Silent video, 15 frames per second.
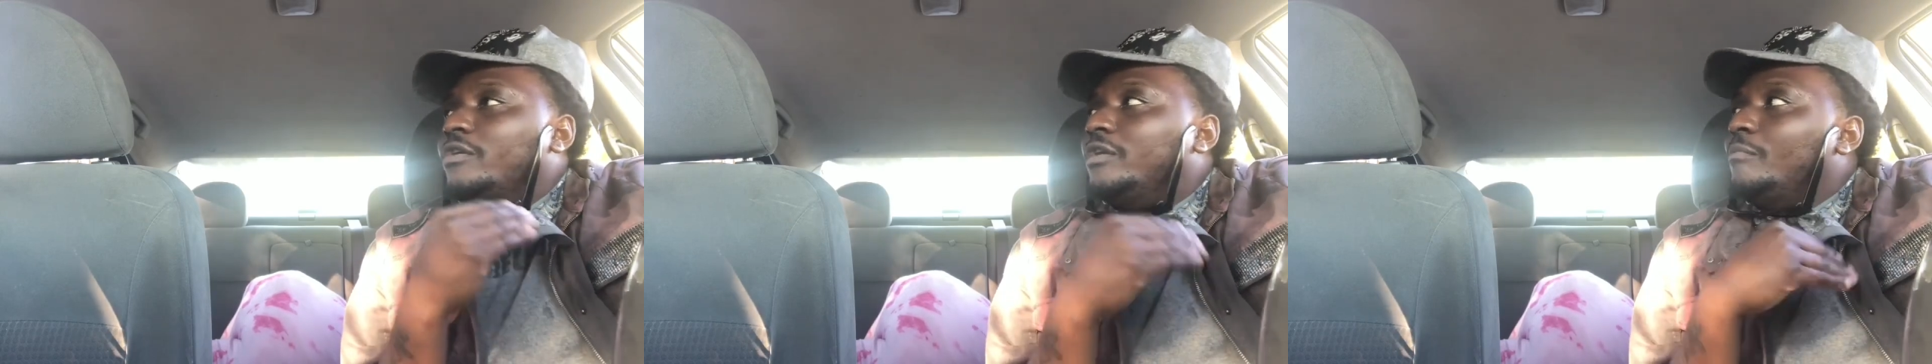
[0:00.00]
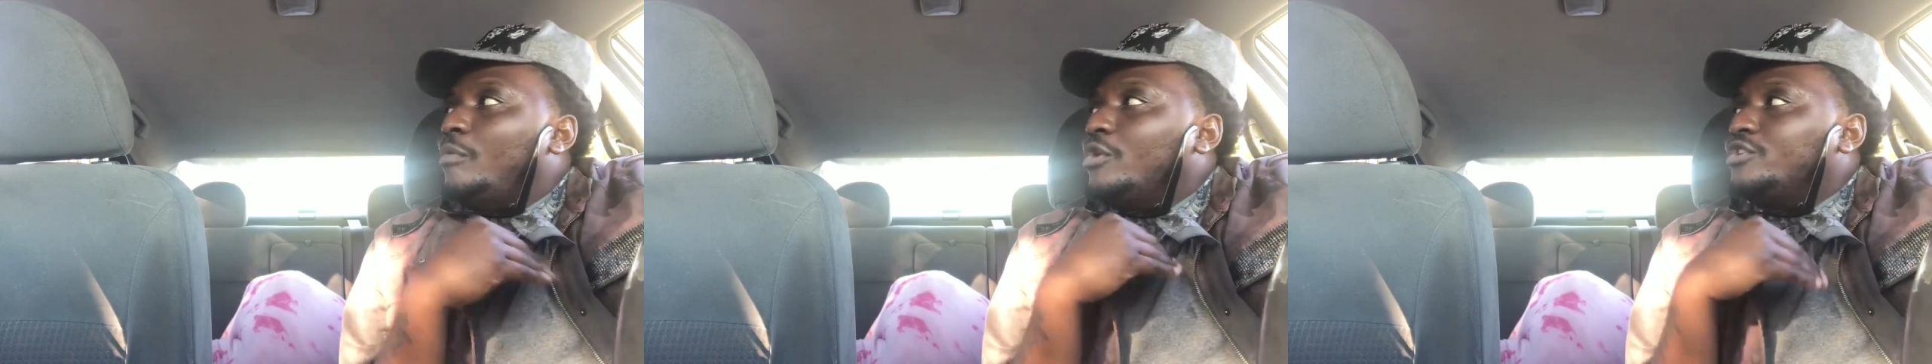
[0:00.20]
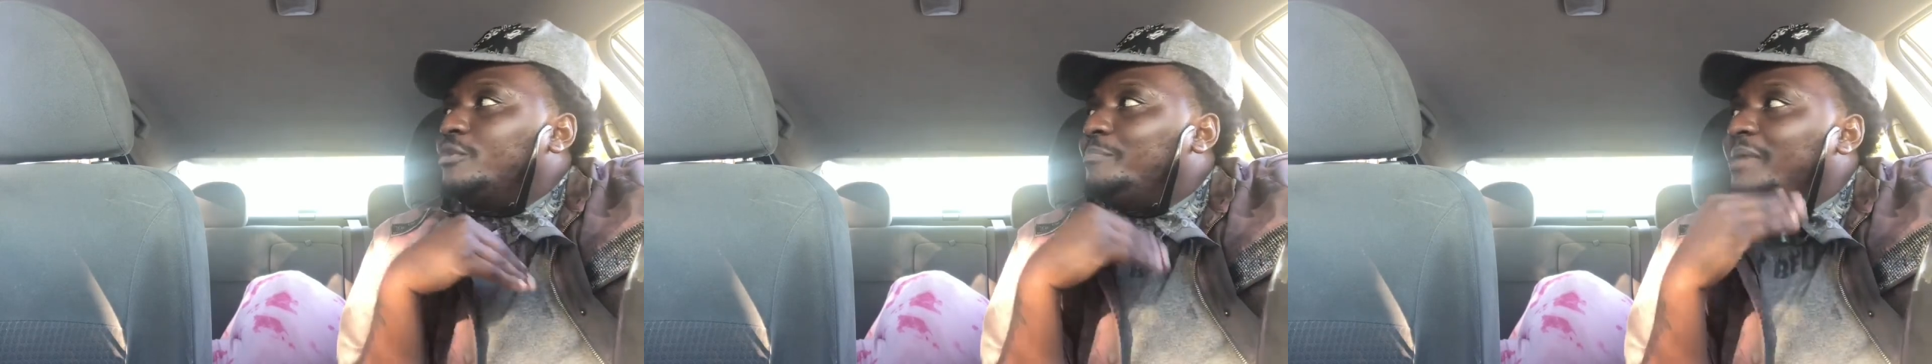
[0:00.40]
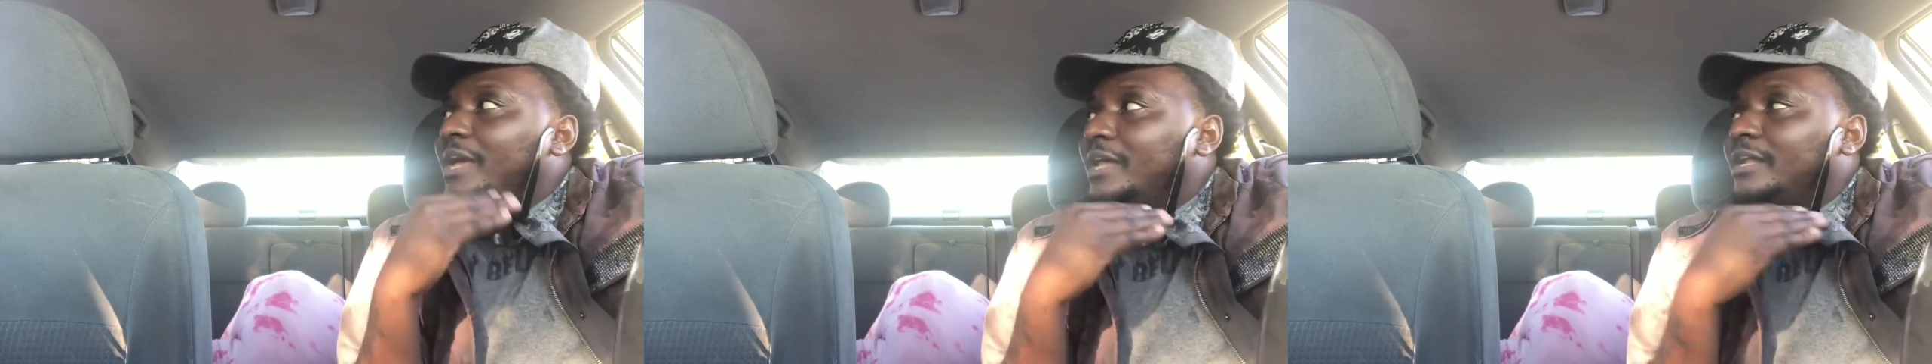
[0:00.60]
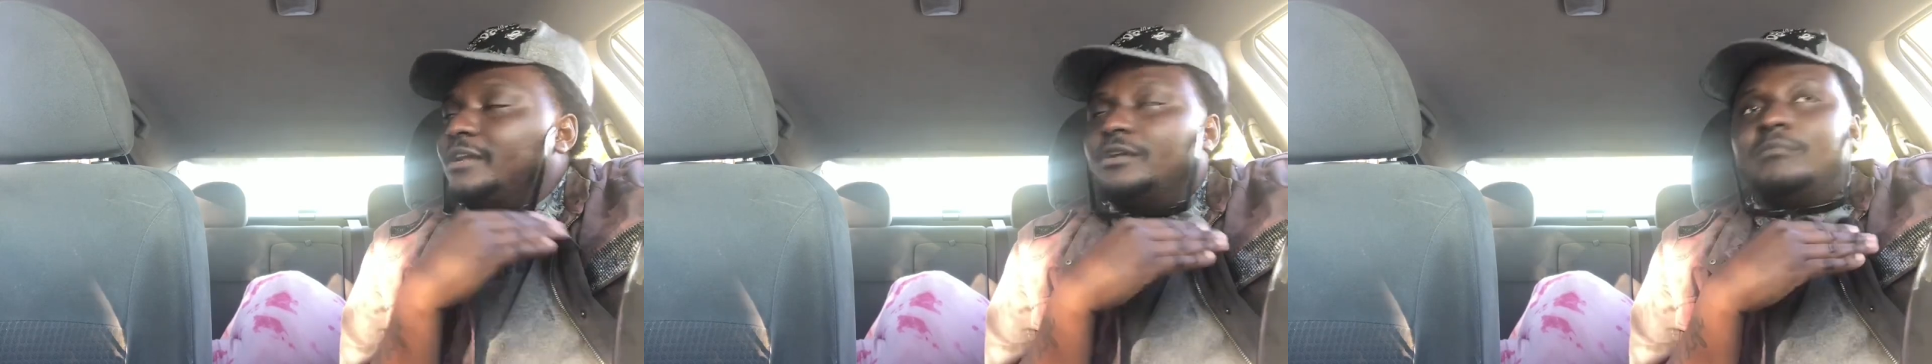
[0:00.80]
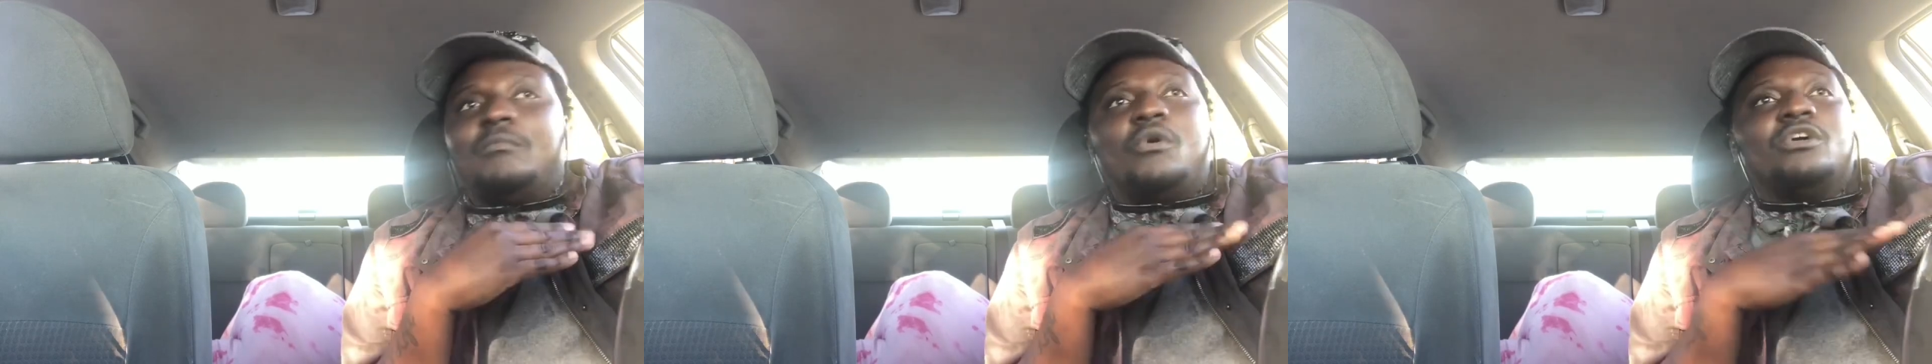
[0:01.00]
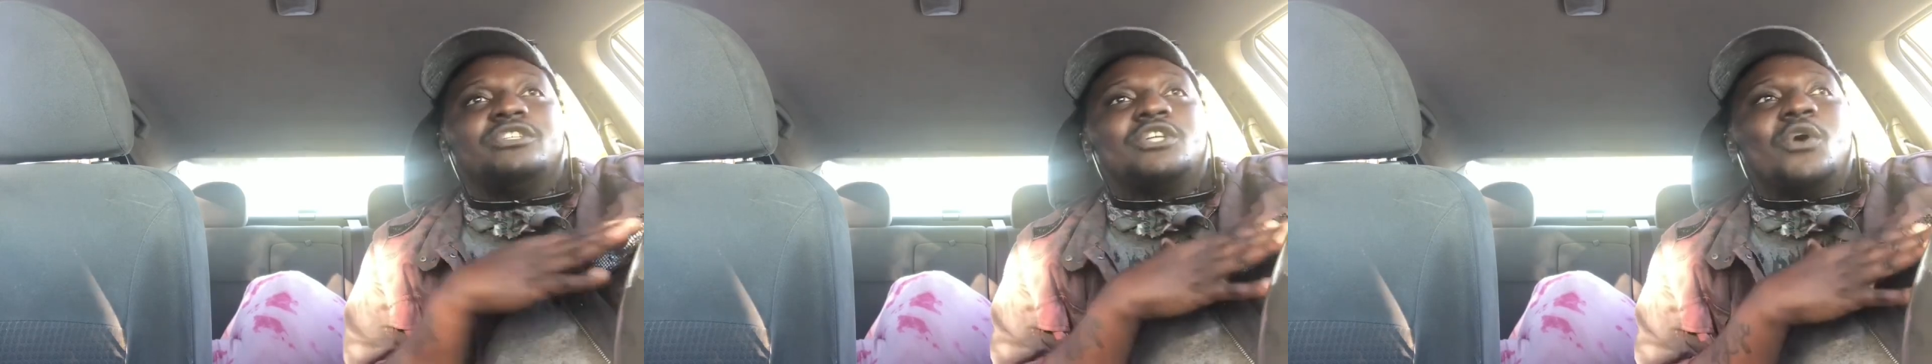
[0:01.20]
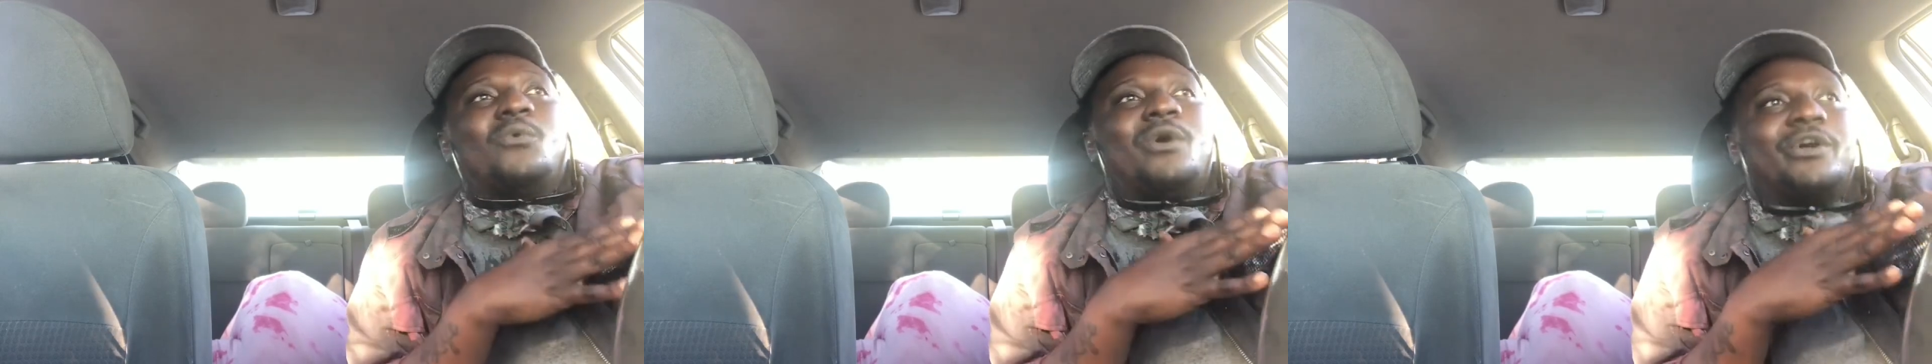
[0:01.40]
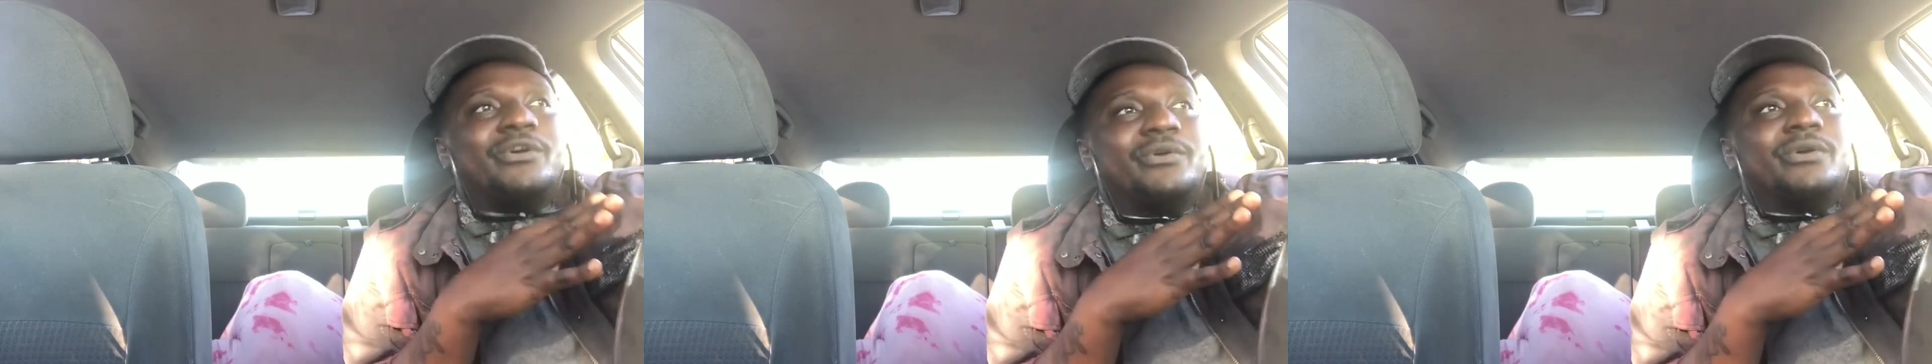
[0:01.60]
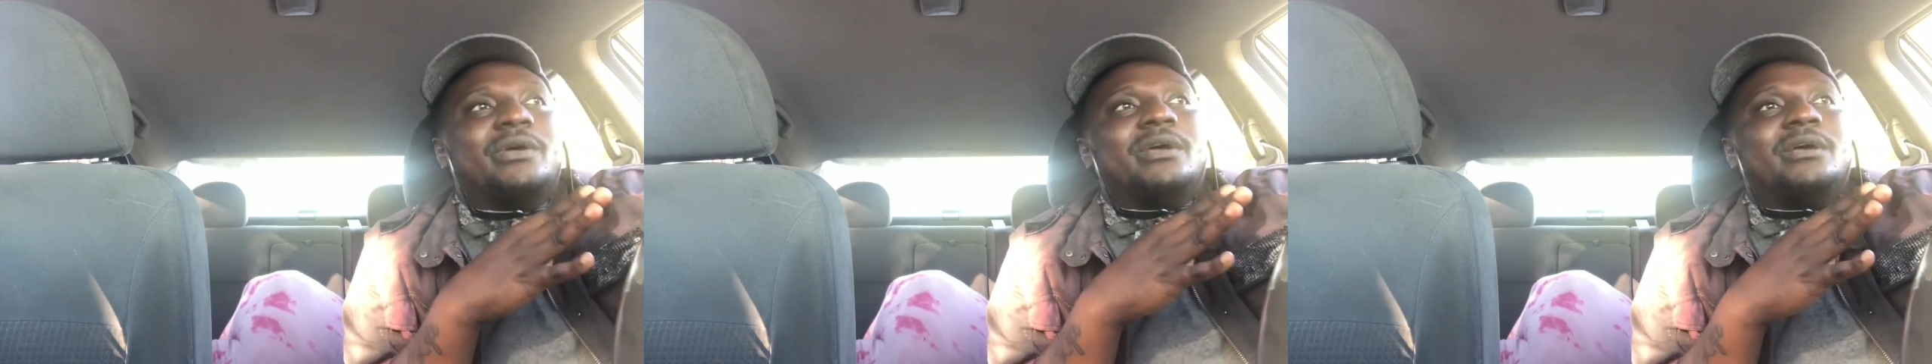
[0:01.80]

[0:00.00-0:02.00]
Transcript: the more you panic, the more it's going to hurt.